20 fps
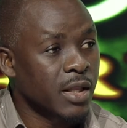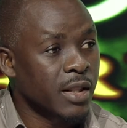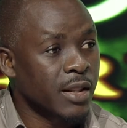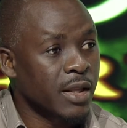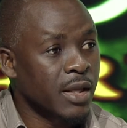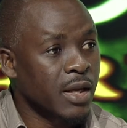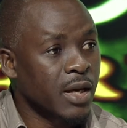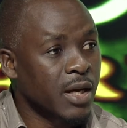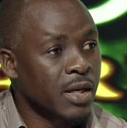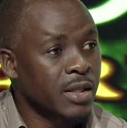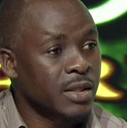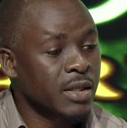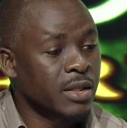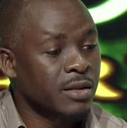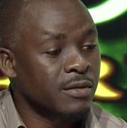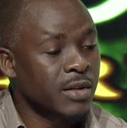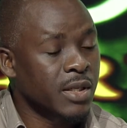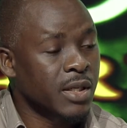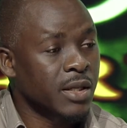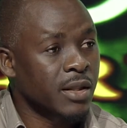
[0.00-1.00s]
They are
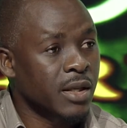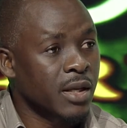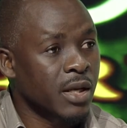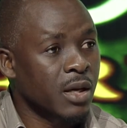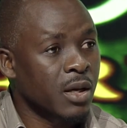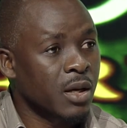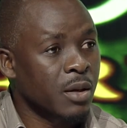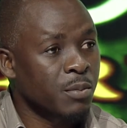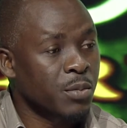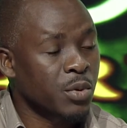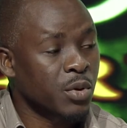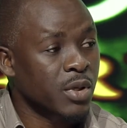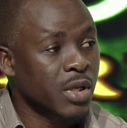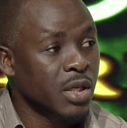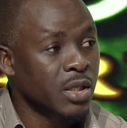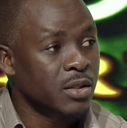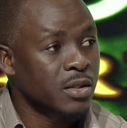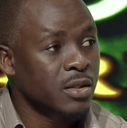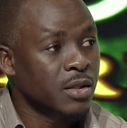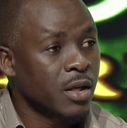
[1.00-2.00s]
delivering their
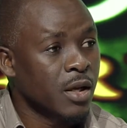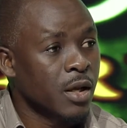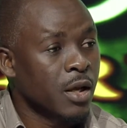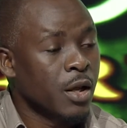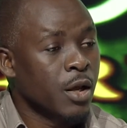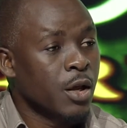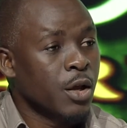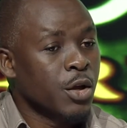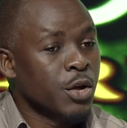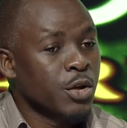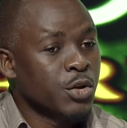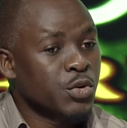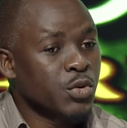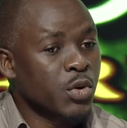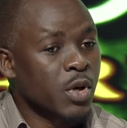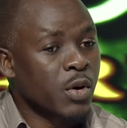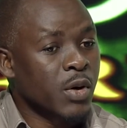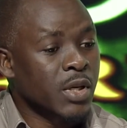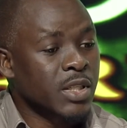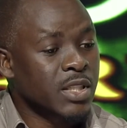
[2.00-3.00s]
products to
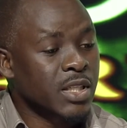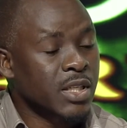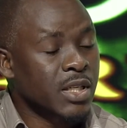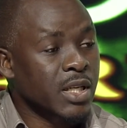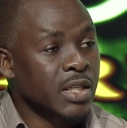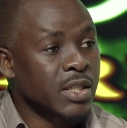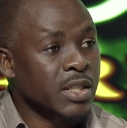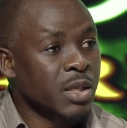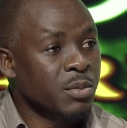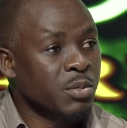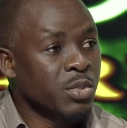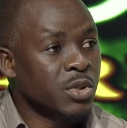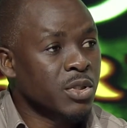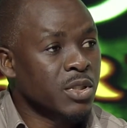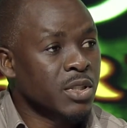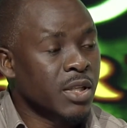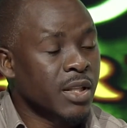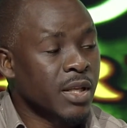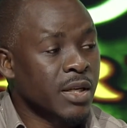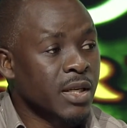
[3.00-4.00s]
our satellite
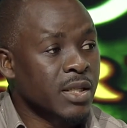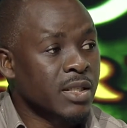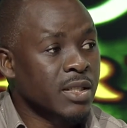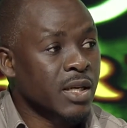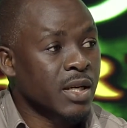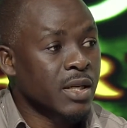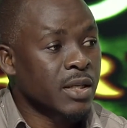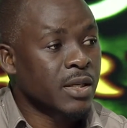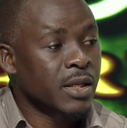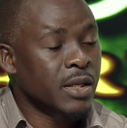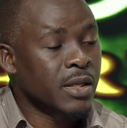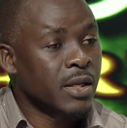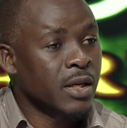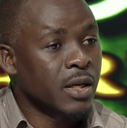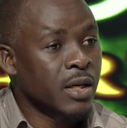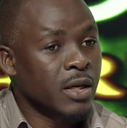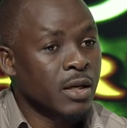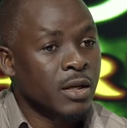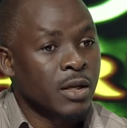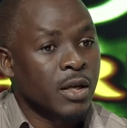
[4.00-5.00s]
depots that are scattered
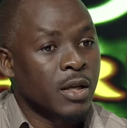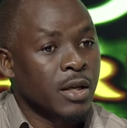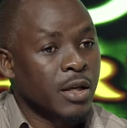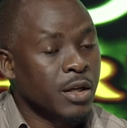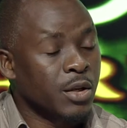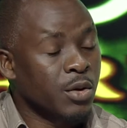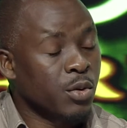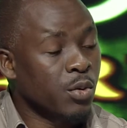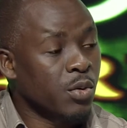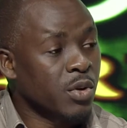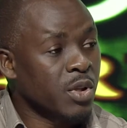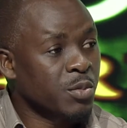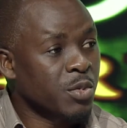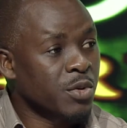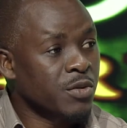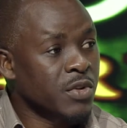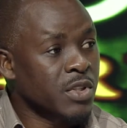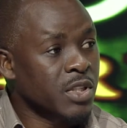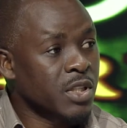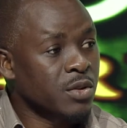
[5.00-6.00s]
in all the
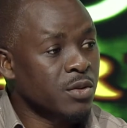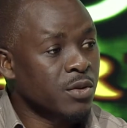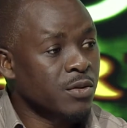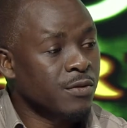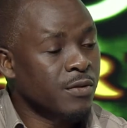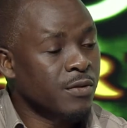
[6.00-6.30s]
provinces of